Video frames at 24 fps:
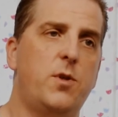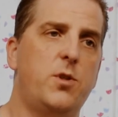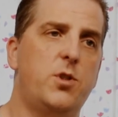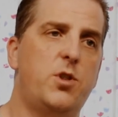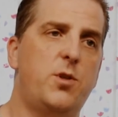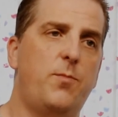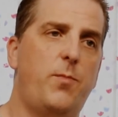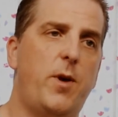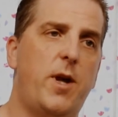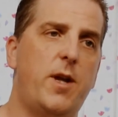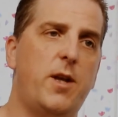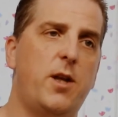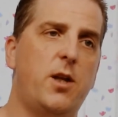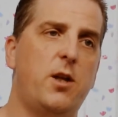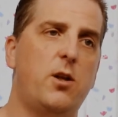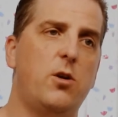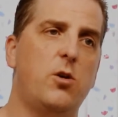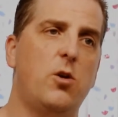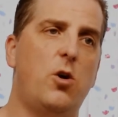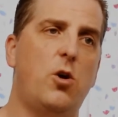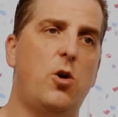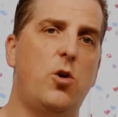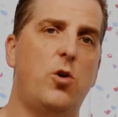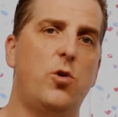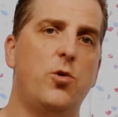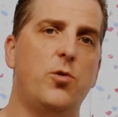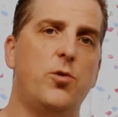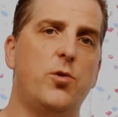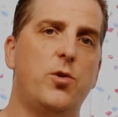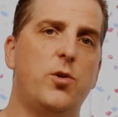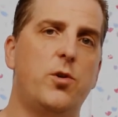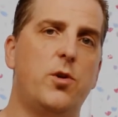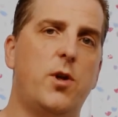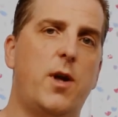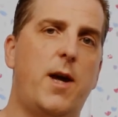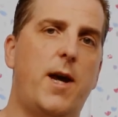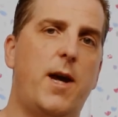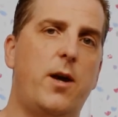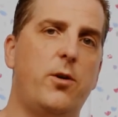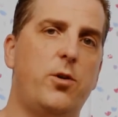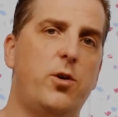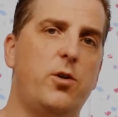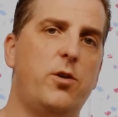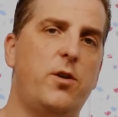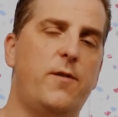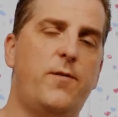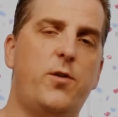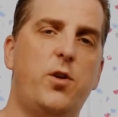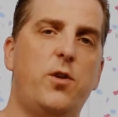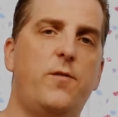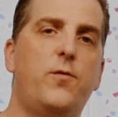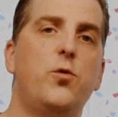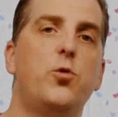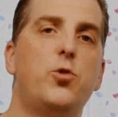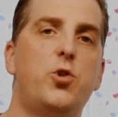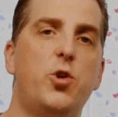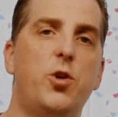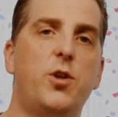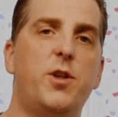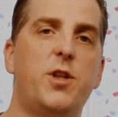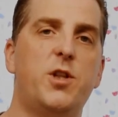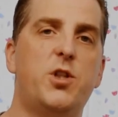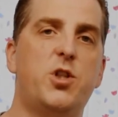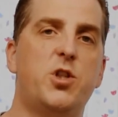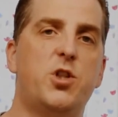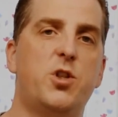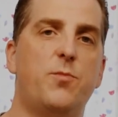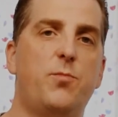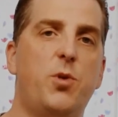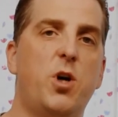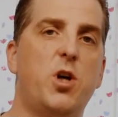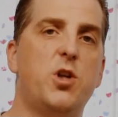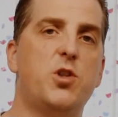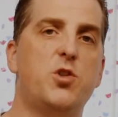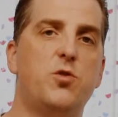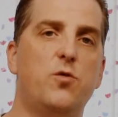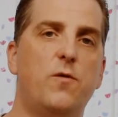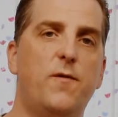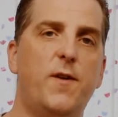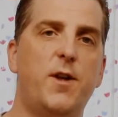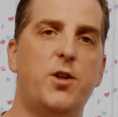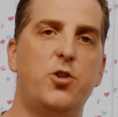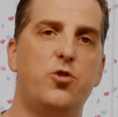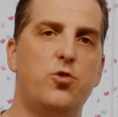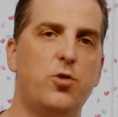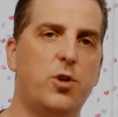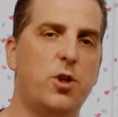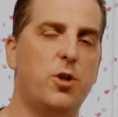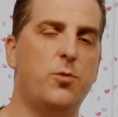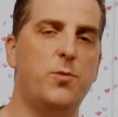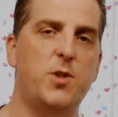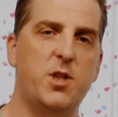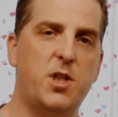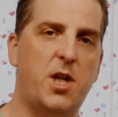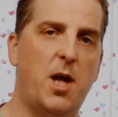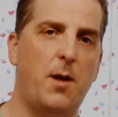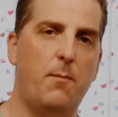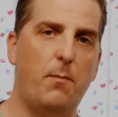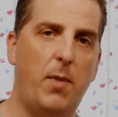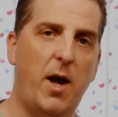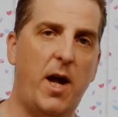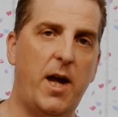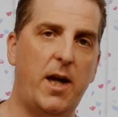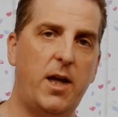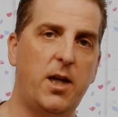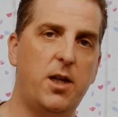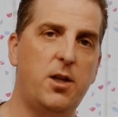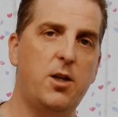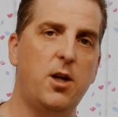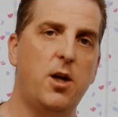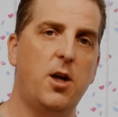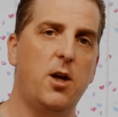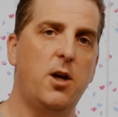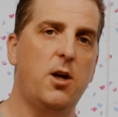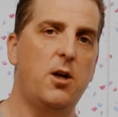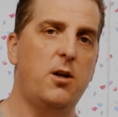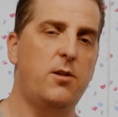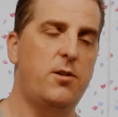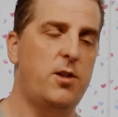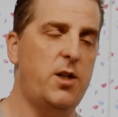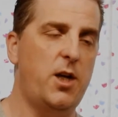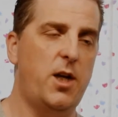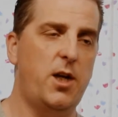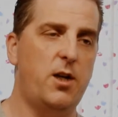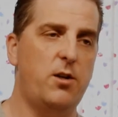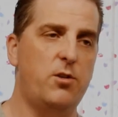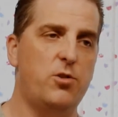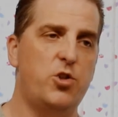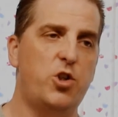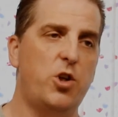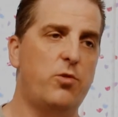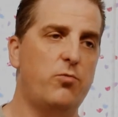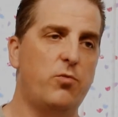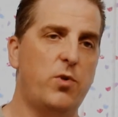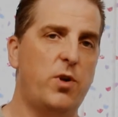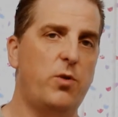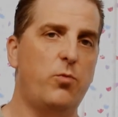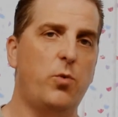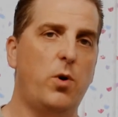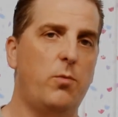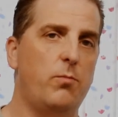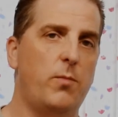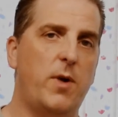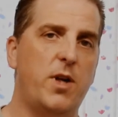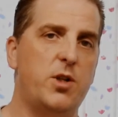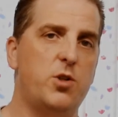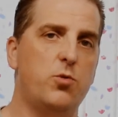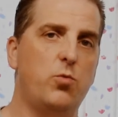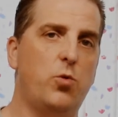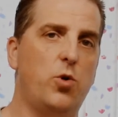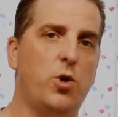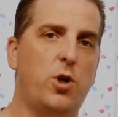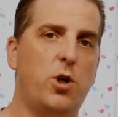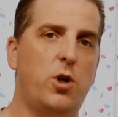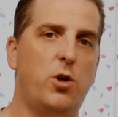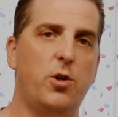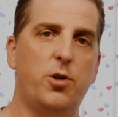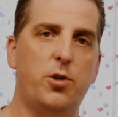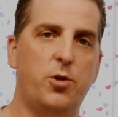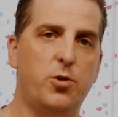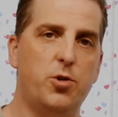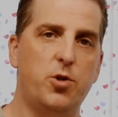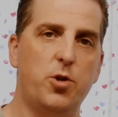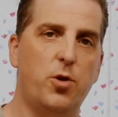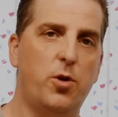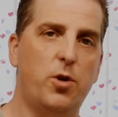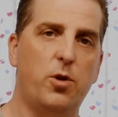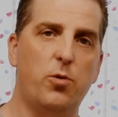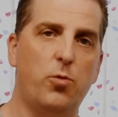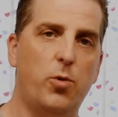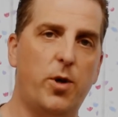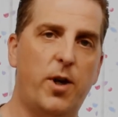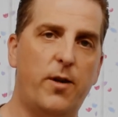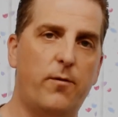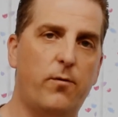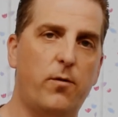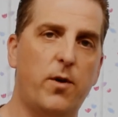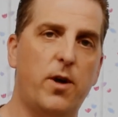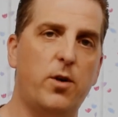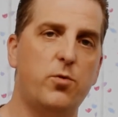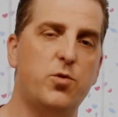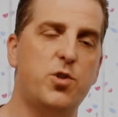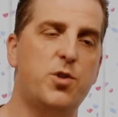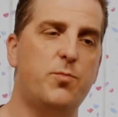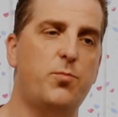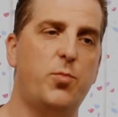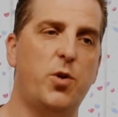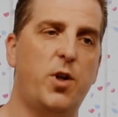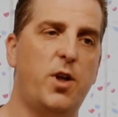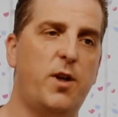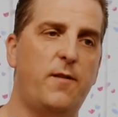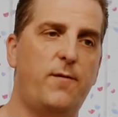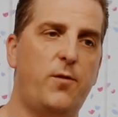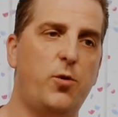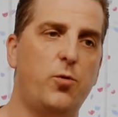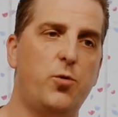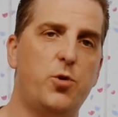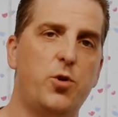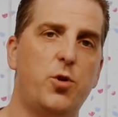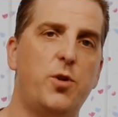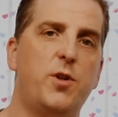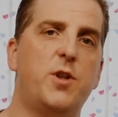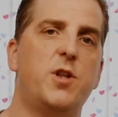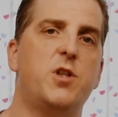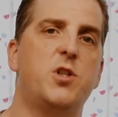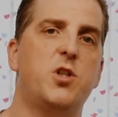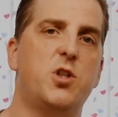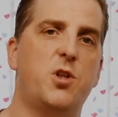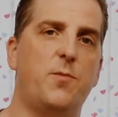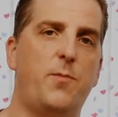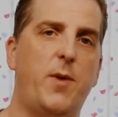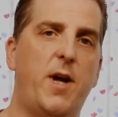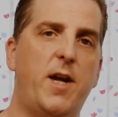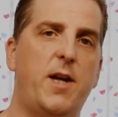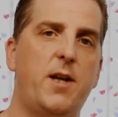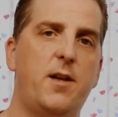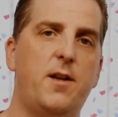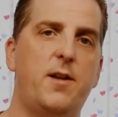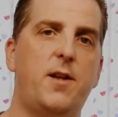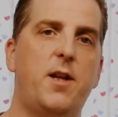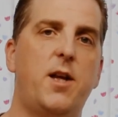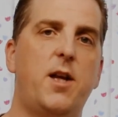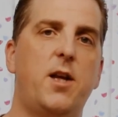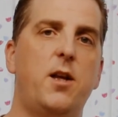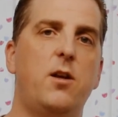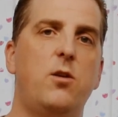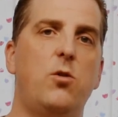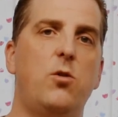Depending on how if you're doing this as a personal venture, nobody's getting paid, then generally it won't matter what car you're doing or whatever else. But if you're doing this as a paid thing,